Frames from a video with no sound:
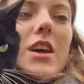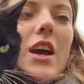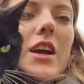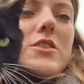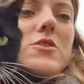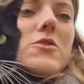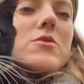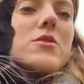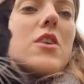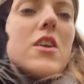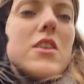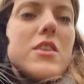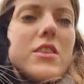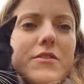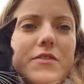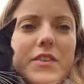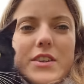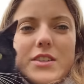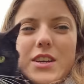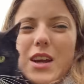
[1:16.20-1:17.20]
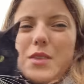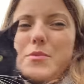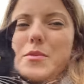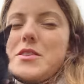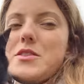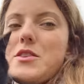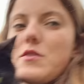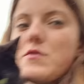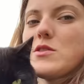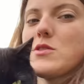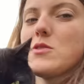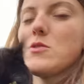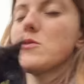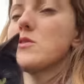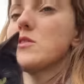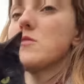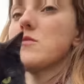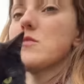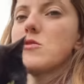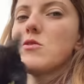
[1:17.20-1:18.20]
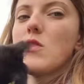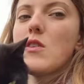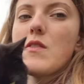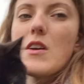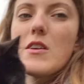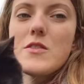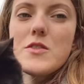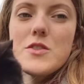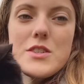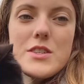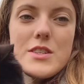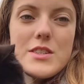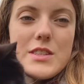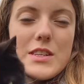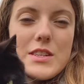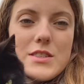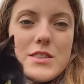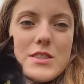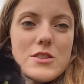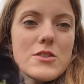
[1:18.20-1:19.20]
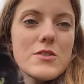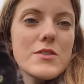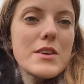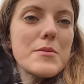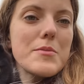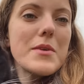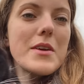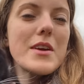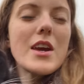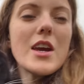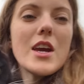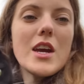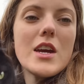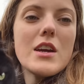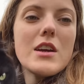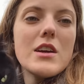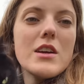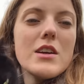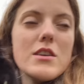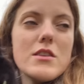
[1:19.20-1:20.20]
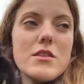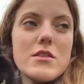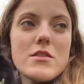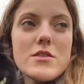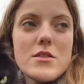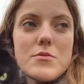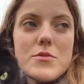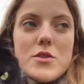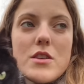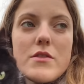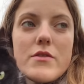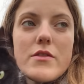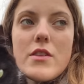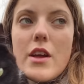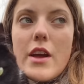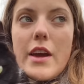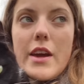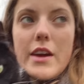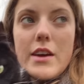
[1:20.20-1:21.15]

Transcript: I told Colin if I tie myself to the horse for twelve hours, he needs to go get me some Chick-fil-A.